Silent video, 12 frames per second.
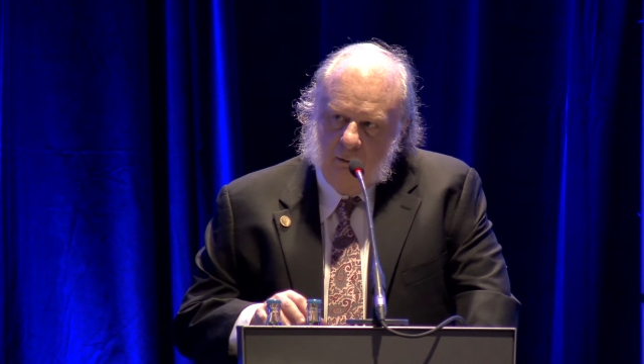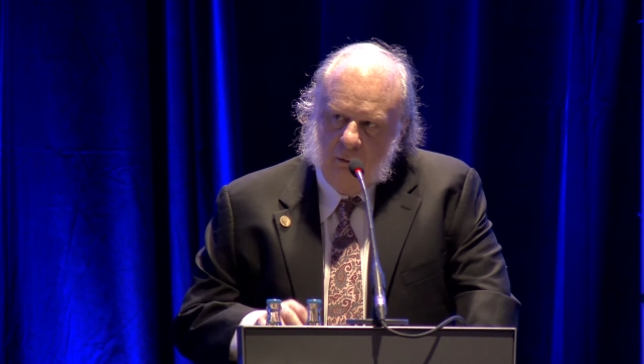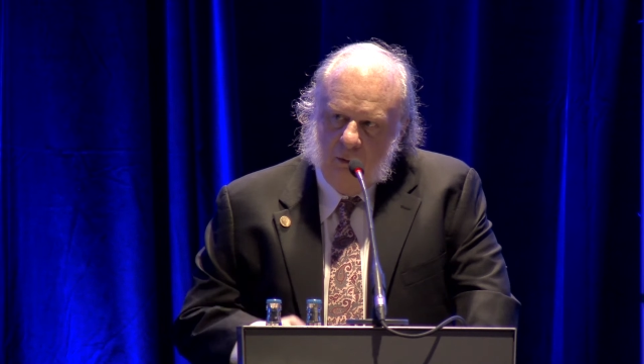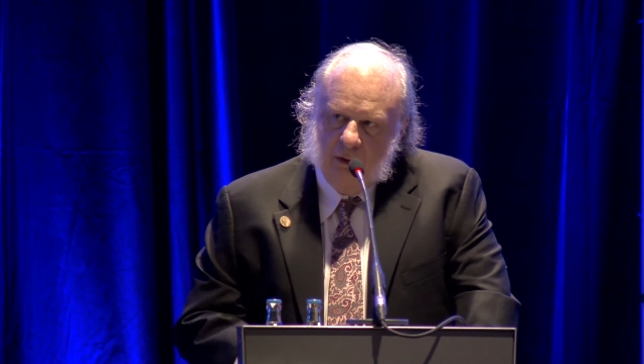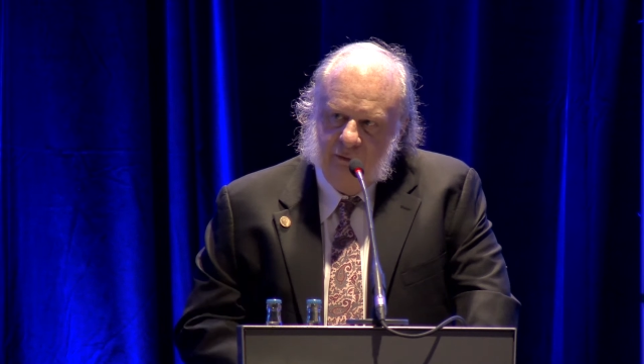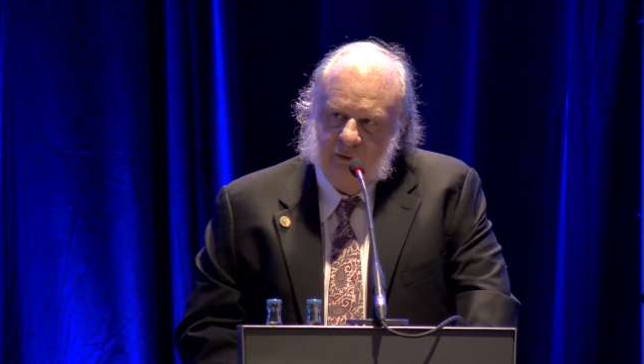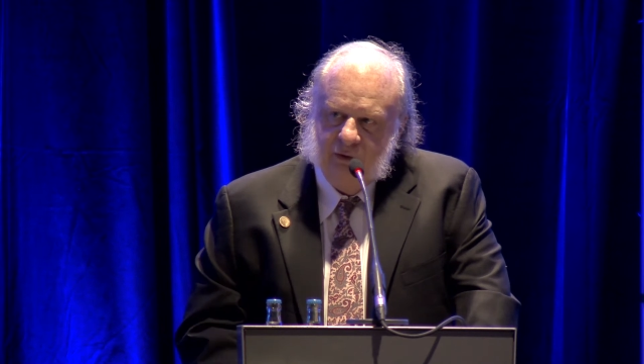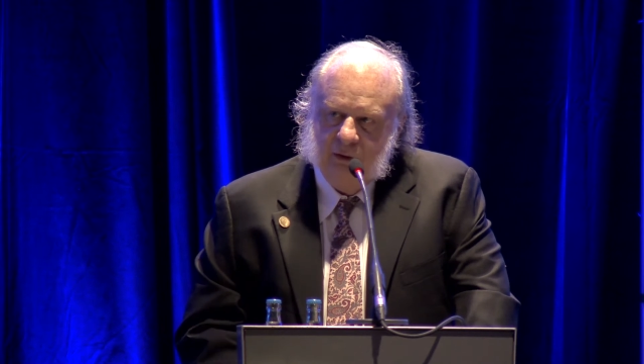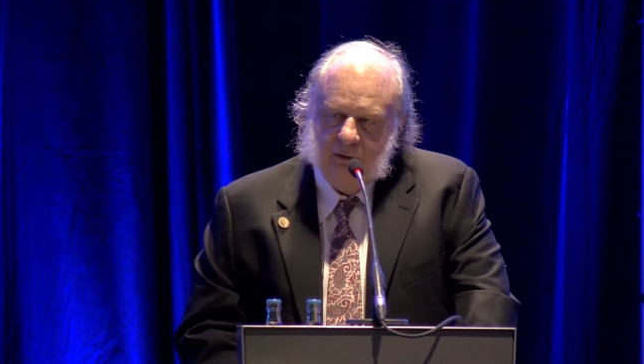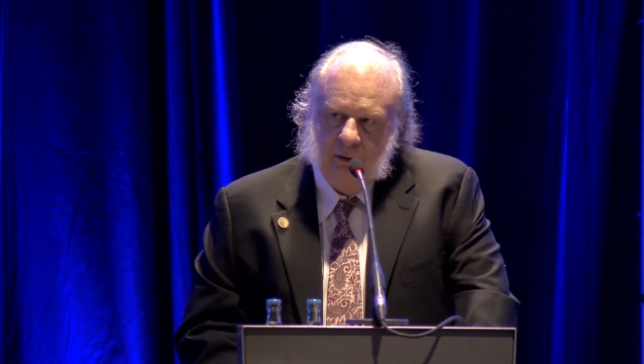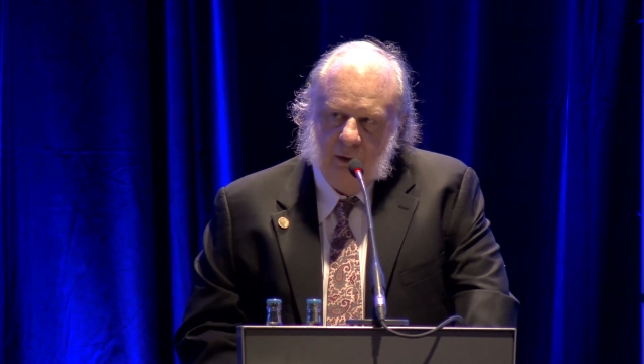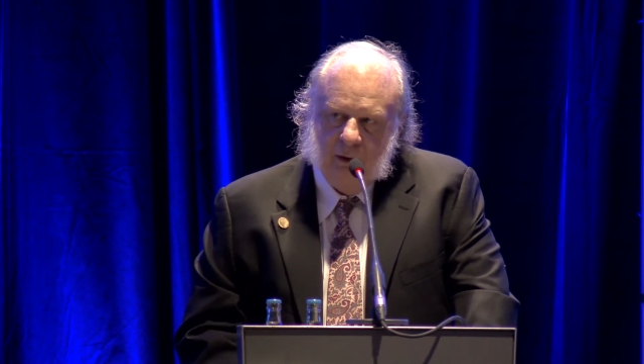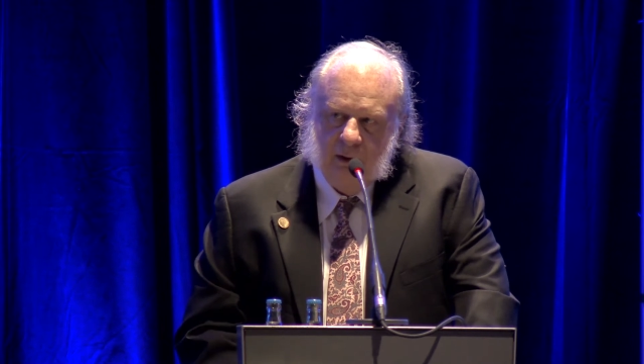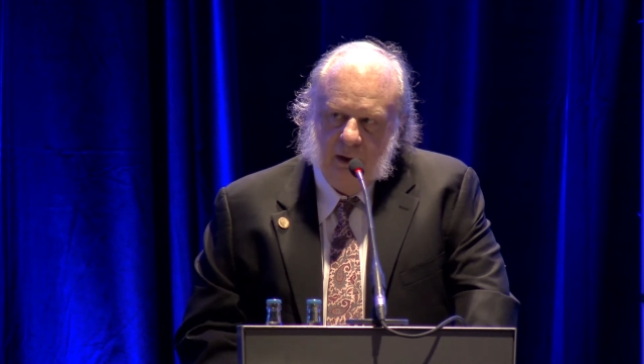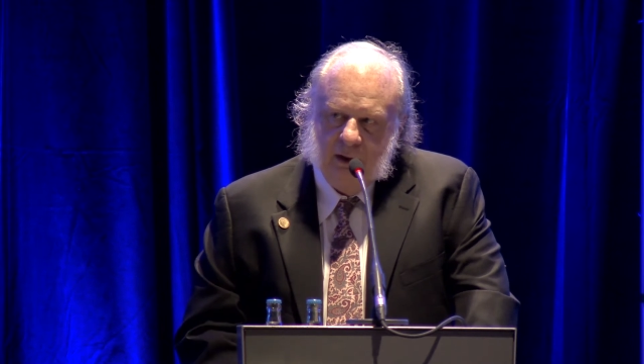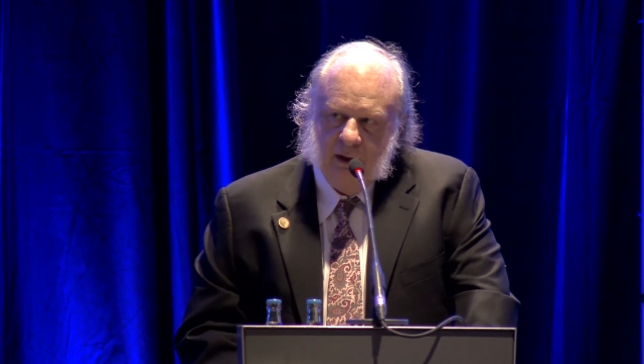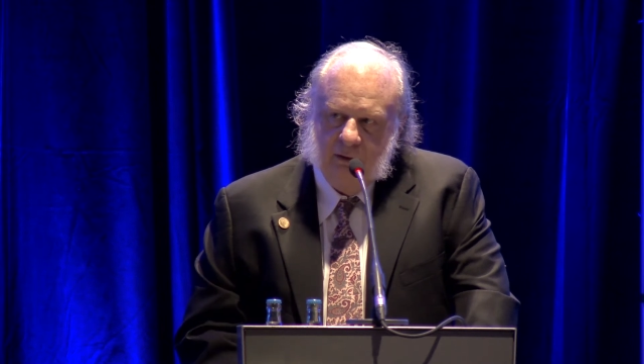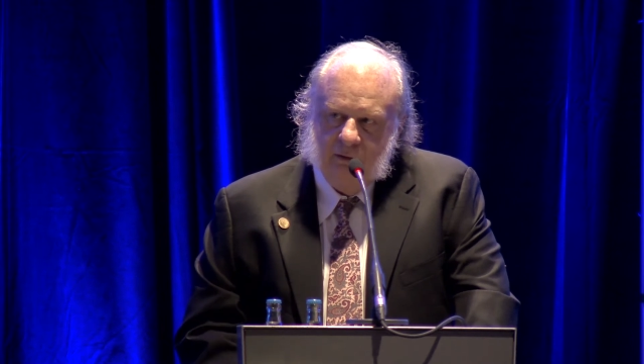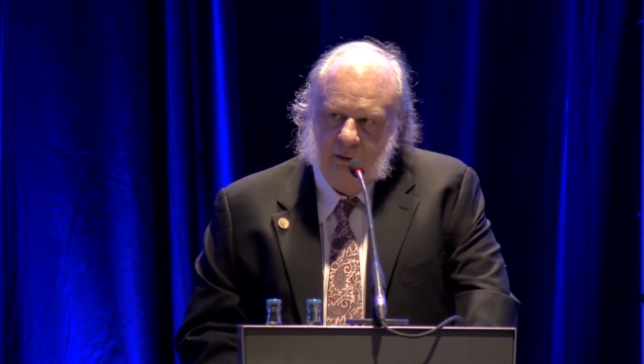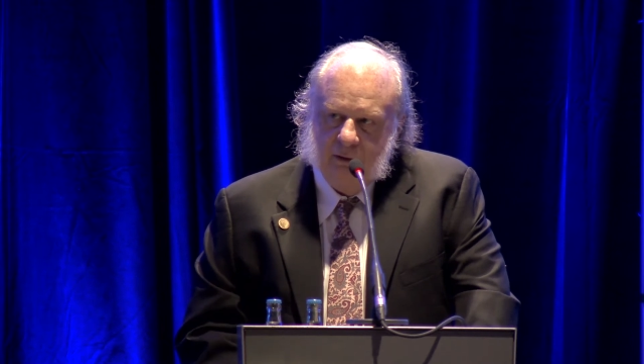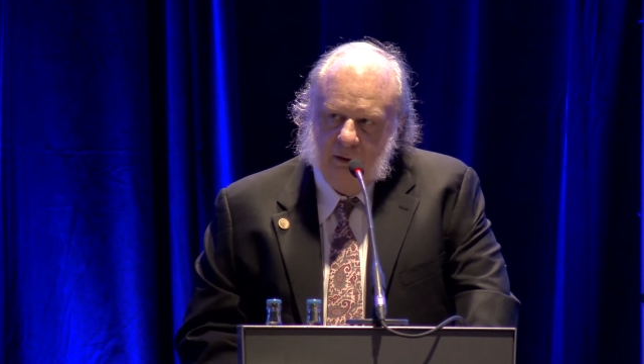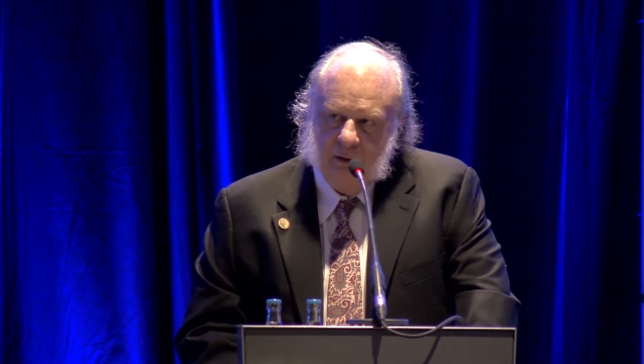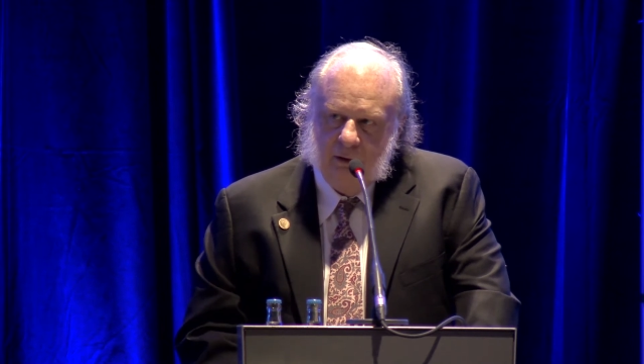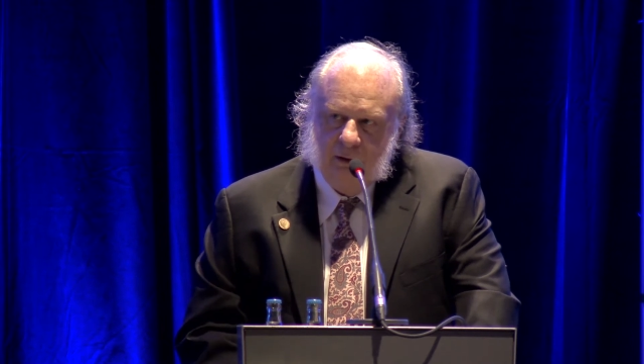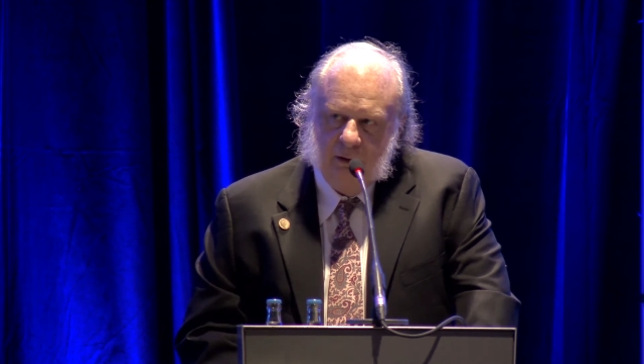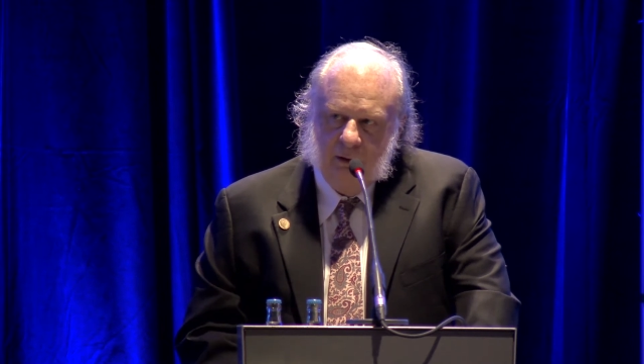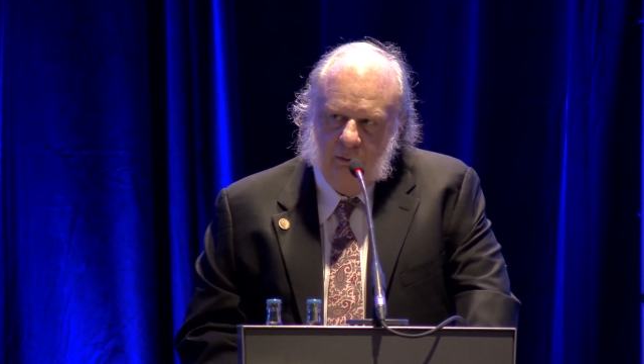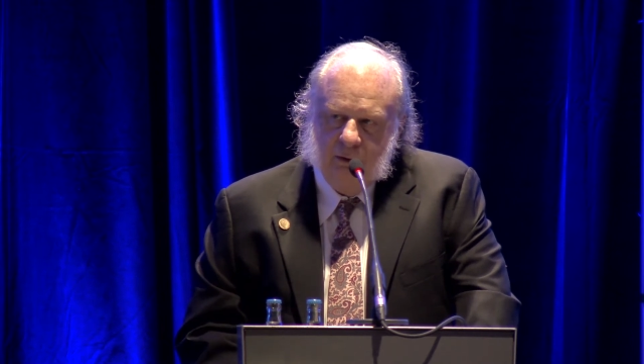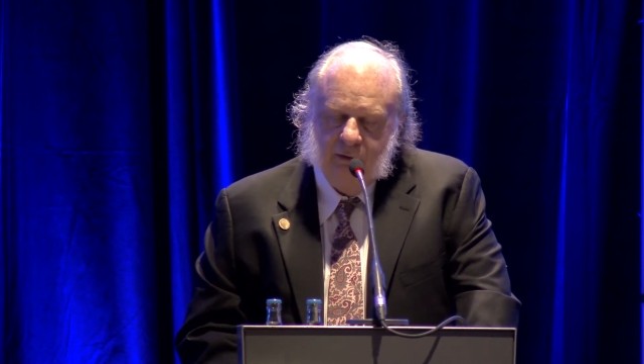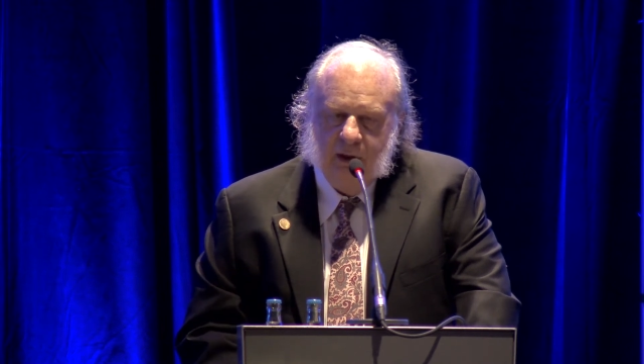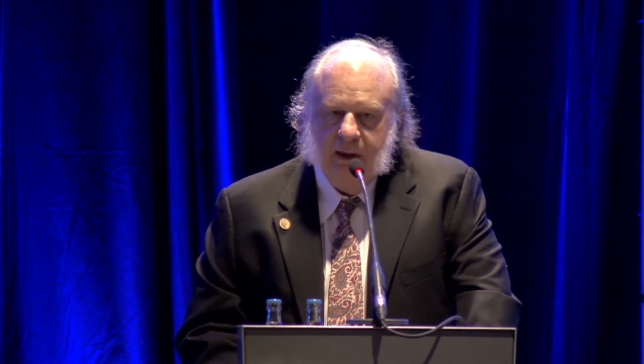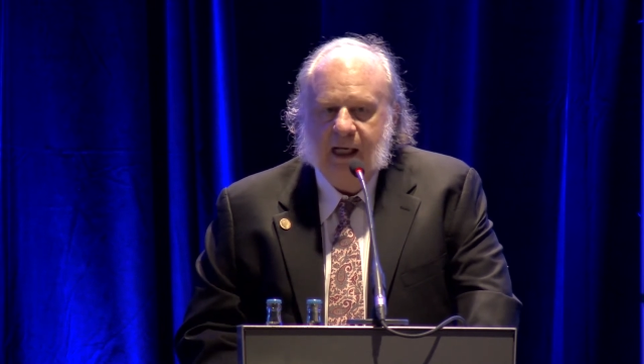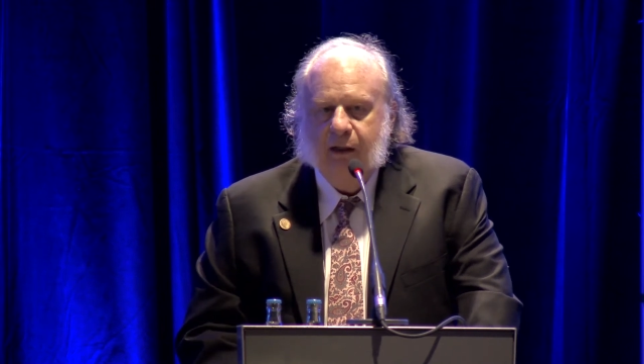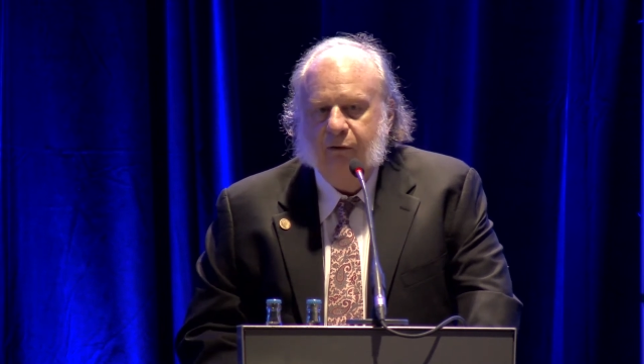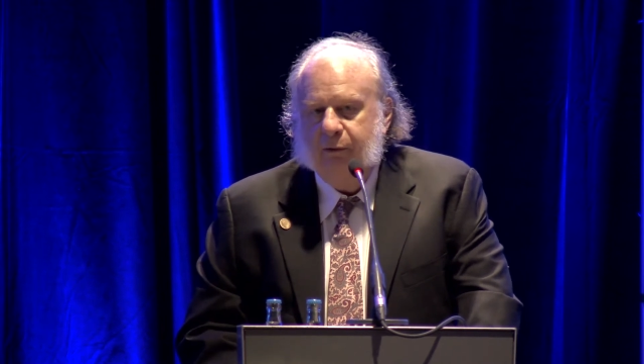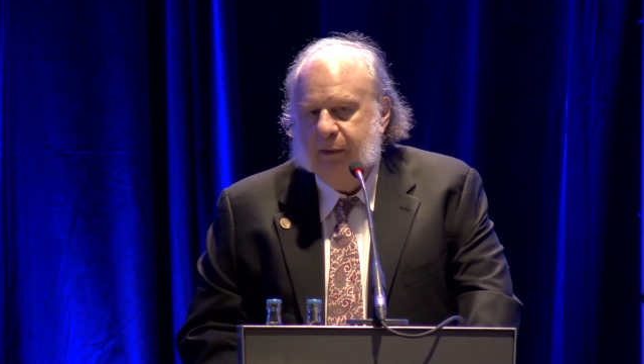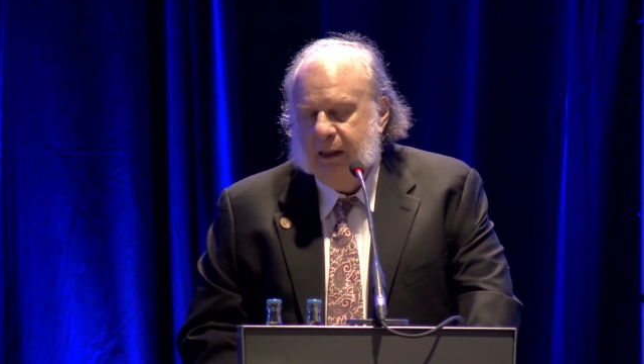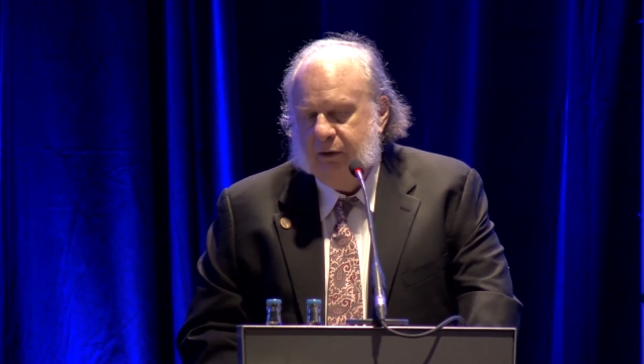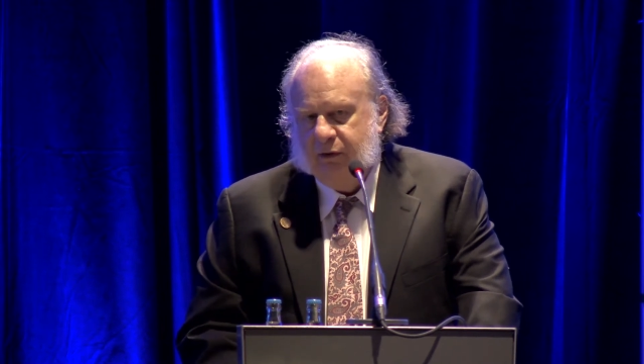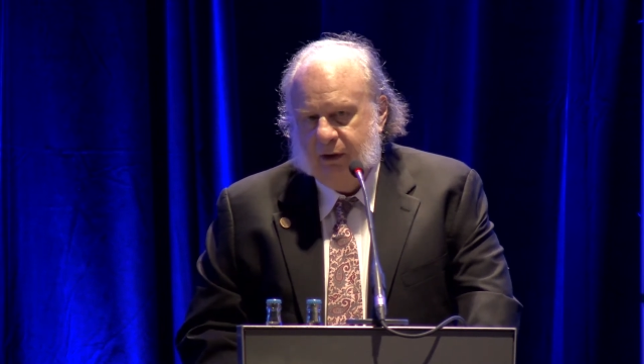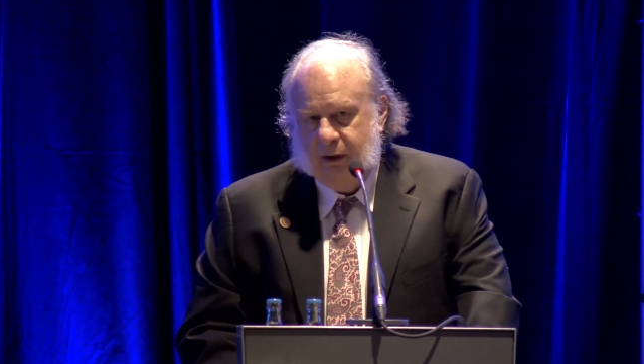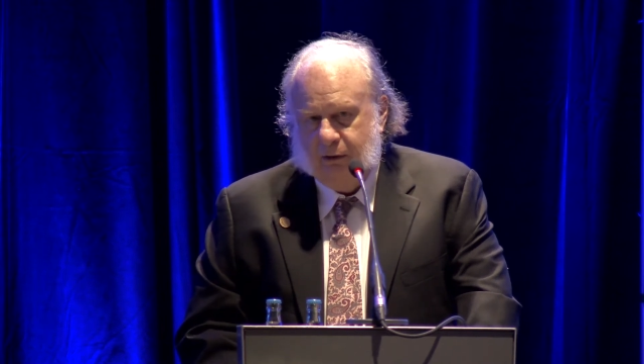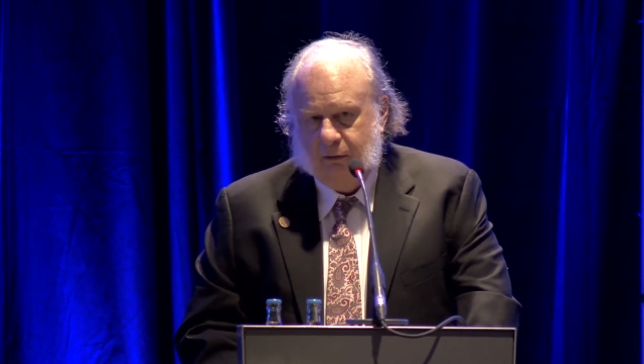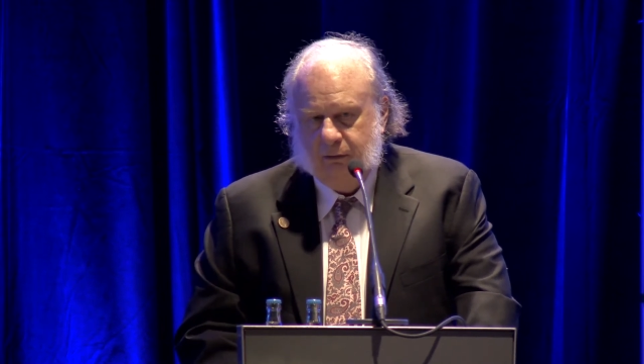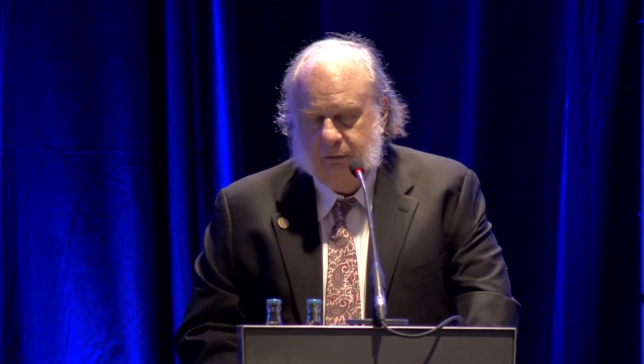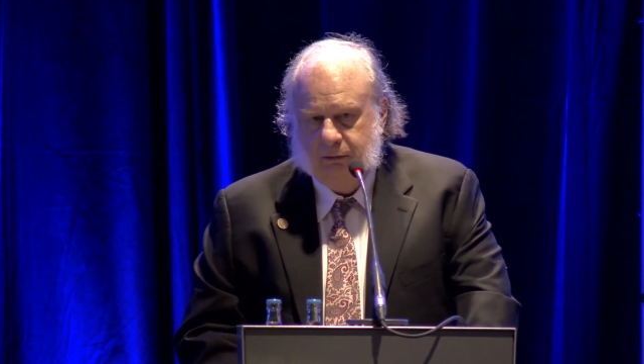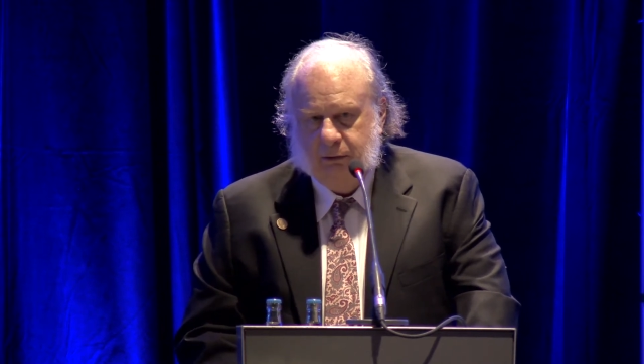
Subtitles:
was, I guess you would say, an out-of-the-box thinker.